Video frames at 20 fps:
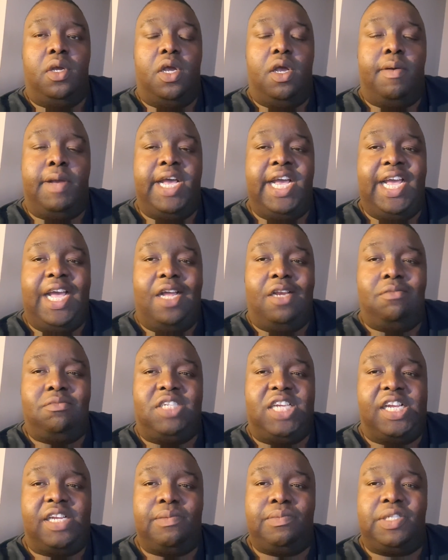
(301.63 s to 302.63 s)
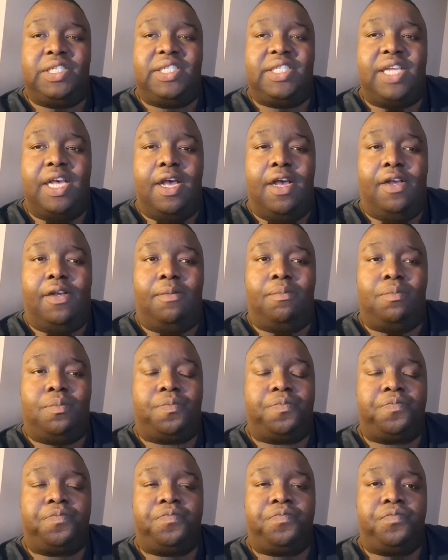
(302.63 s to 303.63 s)
about Callum Chambers.
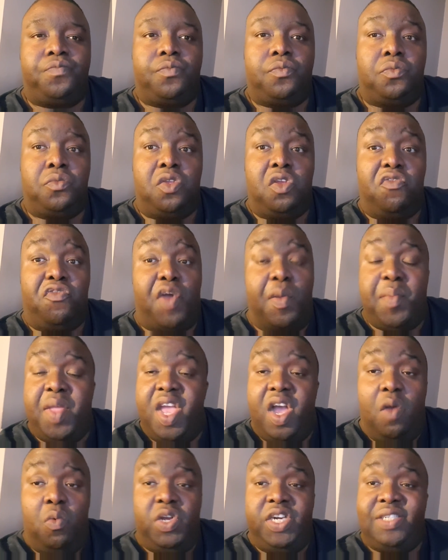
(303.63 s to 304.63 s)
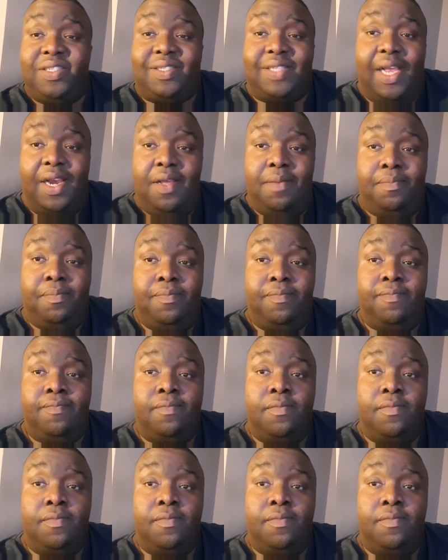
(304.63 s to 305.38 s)
For me, I wouldn't sell him.